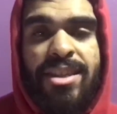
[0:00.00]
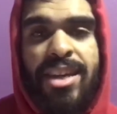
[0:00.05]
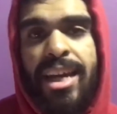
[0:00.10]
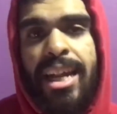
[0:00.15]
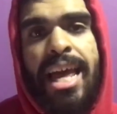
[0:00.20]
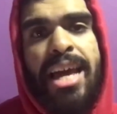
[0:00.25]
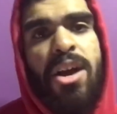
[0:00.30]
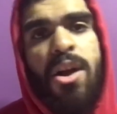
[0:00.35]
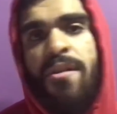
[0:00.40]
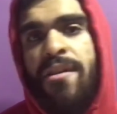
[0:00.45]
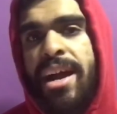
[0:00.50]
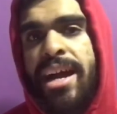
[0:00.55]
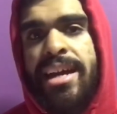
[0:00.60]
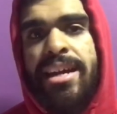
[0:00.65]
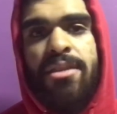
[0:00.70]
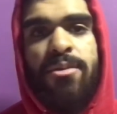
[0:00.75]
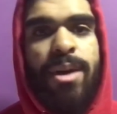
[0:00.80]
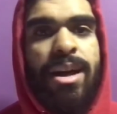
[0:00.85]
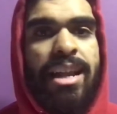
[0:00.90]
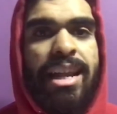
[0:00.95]
You're like, all
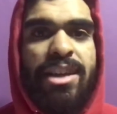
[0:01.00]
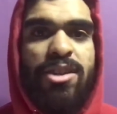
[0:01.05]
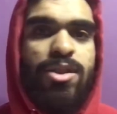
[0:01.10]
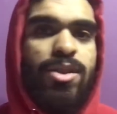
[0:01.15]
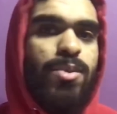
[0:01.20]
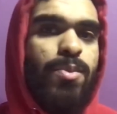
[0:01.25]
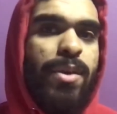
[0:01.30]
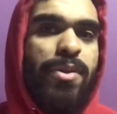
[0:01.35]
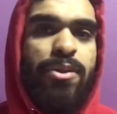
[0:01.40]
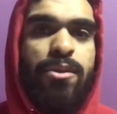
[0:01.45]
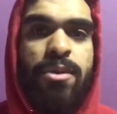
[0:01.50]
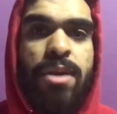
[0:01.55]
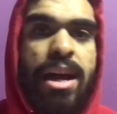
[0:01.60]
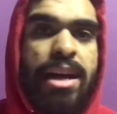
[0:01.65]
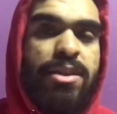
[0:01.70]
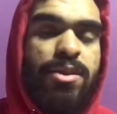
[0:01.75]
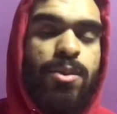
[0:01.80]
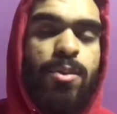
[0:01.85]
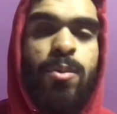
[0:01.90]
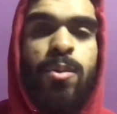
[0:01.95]
right, well, I just went through
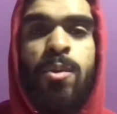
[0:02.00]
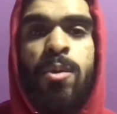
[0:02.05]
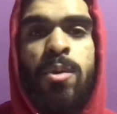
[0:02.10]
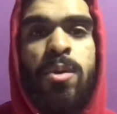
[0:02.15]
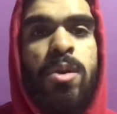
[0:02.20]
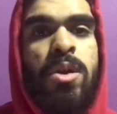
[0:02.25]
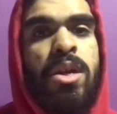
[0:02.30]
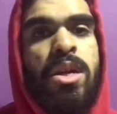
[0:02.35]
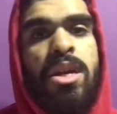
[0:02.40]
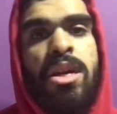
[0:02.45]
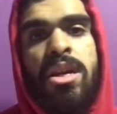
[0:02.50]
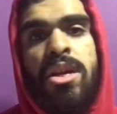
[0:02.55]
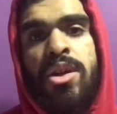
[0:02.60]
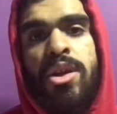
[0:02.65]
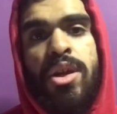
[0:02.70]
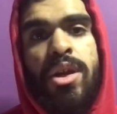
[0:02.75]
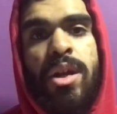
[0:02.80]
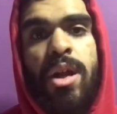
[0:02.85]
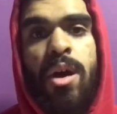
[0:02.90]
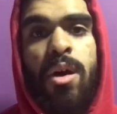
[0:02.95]
high school.
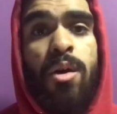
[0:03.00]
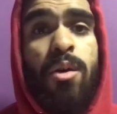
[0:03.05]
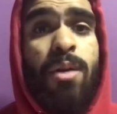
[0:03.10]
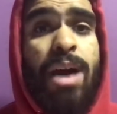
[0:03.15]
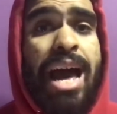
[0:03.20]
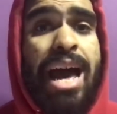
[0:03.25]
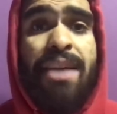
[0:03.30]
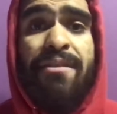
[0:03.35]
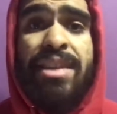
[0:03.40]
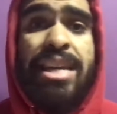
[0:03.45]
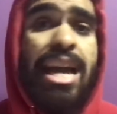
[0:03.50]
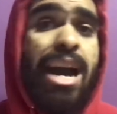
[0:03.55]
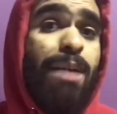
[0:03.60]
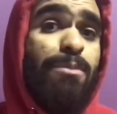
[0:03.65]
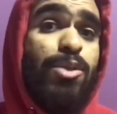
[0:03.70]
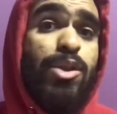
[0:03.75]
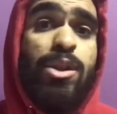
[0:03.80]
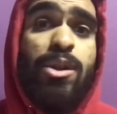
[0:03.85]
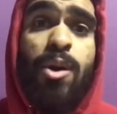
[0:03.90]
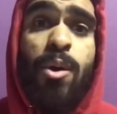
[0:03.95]
I have the
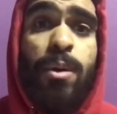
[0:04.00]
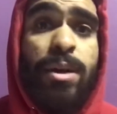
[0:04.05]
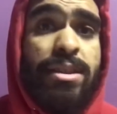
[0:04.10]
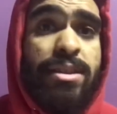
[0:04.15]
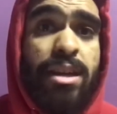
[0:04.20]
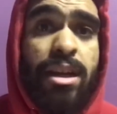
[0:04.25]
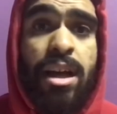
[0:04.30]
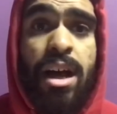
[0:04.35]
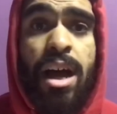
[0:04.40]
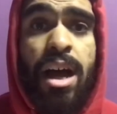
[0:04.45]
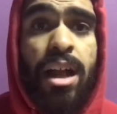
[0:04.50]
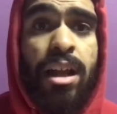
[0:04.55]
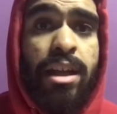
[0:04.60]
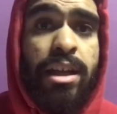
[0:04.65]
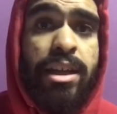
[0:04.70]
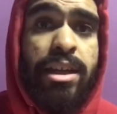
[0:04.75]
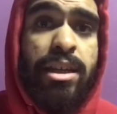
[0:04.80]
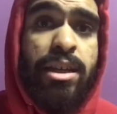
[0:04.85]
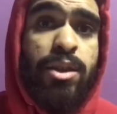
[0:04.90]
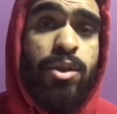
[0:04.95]
option of going to
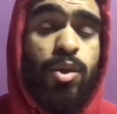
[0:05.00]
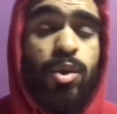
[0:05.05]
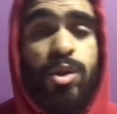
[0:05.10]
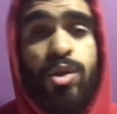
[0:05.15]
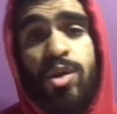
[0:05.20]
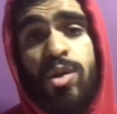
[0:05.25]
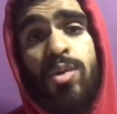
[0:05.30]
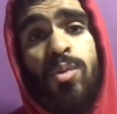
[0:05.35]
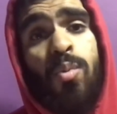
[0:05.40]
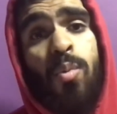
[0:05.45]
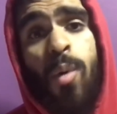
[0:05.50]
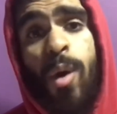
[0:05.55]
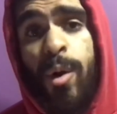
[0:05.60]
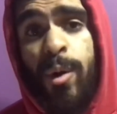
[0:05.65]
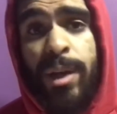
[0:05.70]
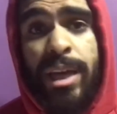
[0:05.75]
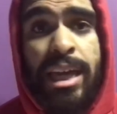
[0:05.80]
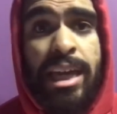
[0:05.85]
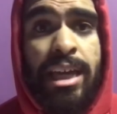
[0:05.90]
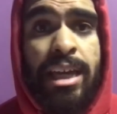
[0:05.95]
college or just
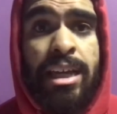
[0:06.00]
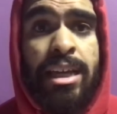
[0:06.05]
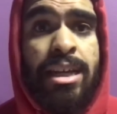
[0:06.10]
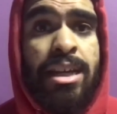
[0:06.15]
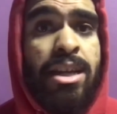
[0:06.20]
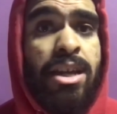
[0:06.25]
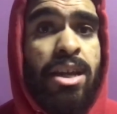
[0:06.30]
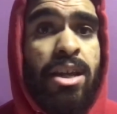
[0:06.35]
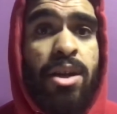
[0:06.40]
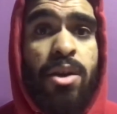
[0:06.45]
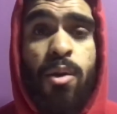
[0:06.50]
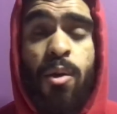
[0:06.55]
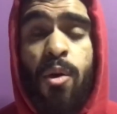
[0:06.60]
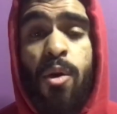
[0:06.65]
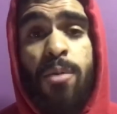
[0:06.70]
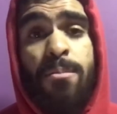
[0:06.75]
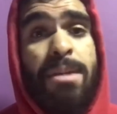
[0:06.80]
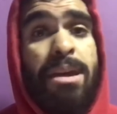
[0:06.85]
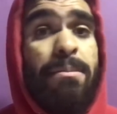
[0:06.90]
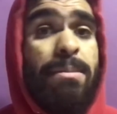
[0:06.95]
working
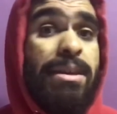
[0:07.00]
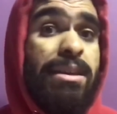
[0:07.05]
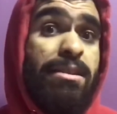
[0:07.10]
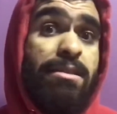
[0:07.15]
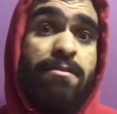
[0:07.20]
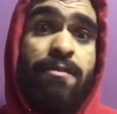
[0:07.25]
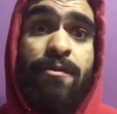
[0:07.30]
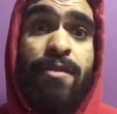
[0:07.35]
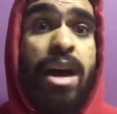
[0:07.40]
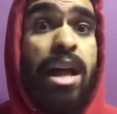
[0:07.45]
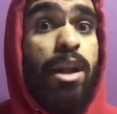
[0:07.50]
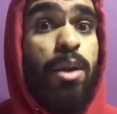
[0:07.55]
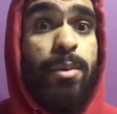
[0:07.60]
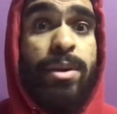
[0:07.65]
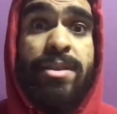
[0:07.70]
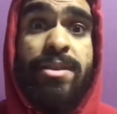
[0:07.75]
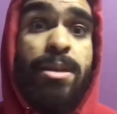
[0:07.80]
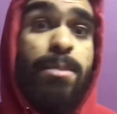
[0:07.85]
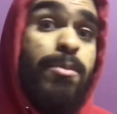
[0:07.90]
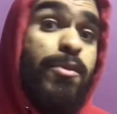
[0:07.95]
or maybe
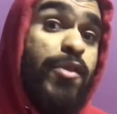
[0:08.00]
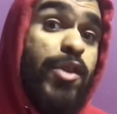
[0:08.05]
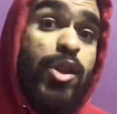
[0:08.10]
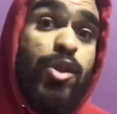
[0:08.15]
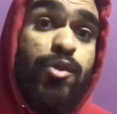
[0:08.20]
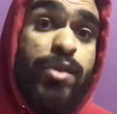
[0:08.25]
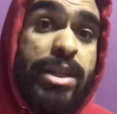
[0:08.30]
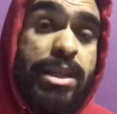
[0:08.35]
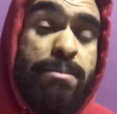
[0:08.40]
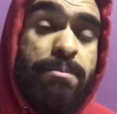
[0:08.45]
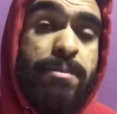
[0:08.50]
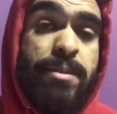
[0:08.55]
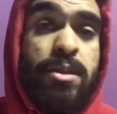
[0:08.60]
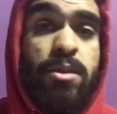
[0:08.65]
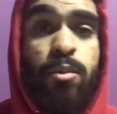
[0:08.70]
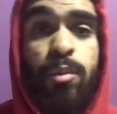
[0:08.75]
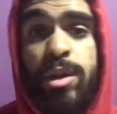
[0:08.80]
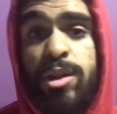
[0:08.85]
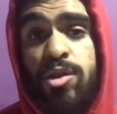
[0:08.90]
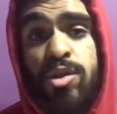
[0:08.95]
following some of your
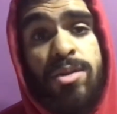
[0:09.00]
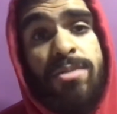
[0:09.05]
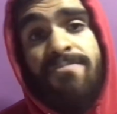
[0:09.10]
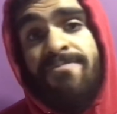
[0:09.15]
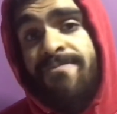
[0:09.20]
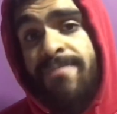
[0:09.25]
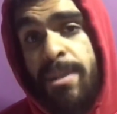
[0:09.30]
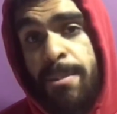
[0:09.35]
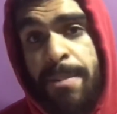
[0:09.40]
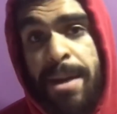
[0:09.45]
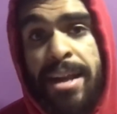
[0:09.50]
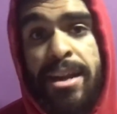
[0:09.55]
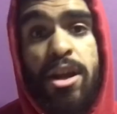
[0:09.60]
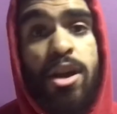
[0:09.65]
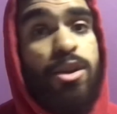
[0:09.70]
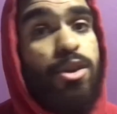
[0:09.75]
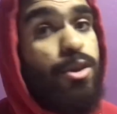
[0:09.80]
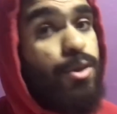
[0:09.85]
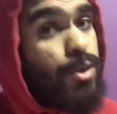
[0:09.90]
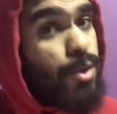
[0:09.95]
dreams, which depending
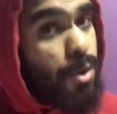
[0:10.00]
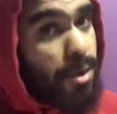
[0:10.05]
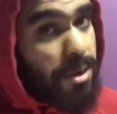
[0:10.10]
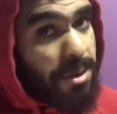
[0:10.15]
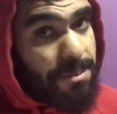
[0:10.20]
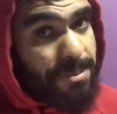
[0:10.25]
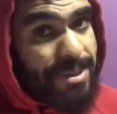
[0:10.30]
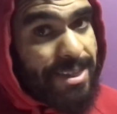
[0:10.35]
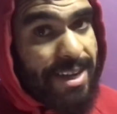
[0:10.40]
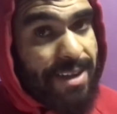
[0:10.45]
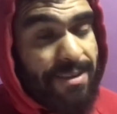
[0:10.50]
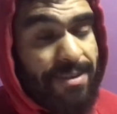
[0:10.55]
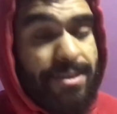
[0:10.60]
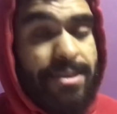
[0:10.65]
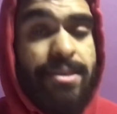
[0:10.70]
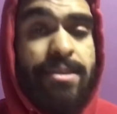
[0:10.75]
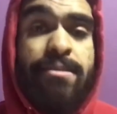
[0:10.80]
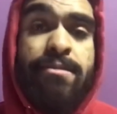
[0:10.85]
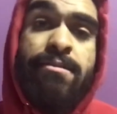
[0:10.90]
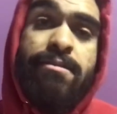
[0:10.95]
on your
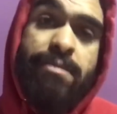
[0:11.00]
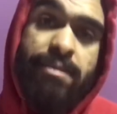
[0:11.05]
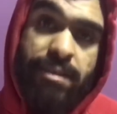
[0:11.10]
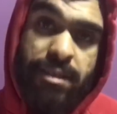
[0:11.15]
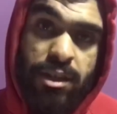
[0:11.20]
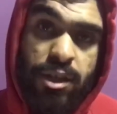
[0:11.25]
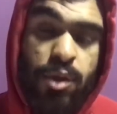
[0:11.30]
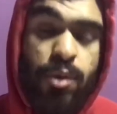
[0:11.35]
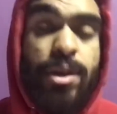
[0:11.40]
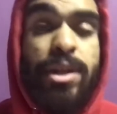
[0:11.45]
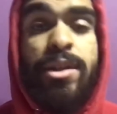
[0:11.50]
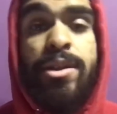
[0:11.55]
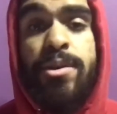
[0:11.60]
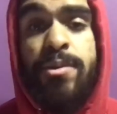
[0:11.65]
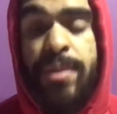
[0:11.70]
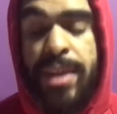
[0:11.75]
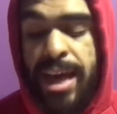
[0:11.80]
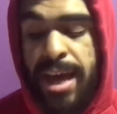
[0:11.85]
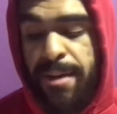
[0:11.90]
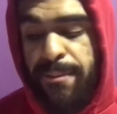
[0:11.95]
circumstance, you can
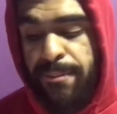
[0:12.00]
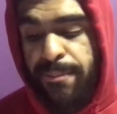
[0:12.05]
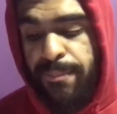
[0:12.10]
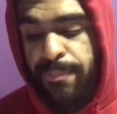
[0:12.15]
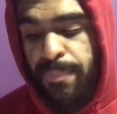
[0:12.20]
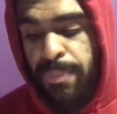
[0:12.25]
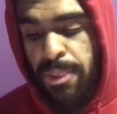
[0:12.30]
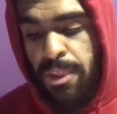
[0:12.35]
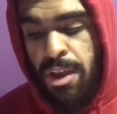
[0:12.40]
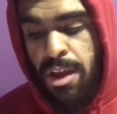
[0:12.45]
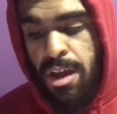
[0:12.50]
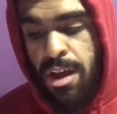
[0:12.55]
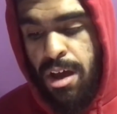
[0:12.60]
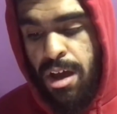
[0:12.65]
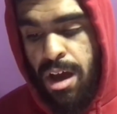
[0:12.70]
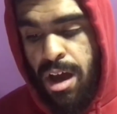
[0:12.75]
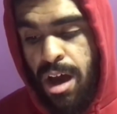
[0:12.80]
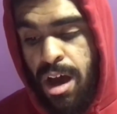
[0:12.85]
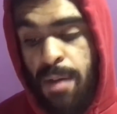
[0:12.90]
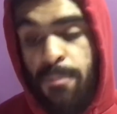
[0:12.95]
do that
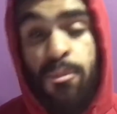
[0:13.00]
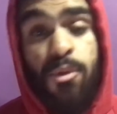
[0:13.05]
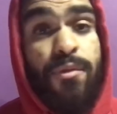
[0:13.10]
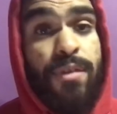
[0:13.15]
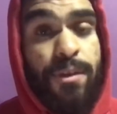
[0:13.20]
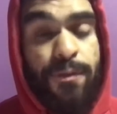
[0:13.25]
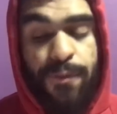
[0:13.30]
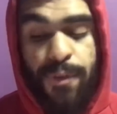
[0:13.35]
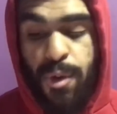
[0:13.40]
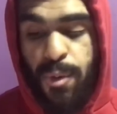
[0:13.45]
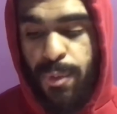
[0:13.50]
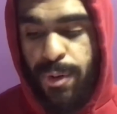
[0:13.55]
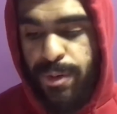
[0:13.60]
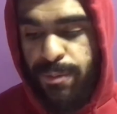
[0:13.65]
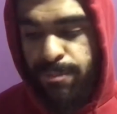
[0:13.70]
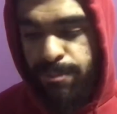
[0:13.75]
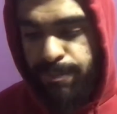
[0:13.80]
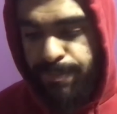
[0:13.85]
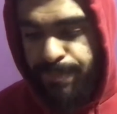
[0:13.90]
moving forward.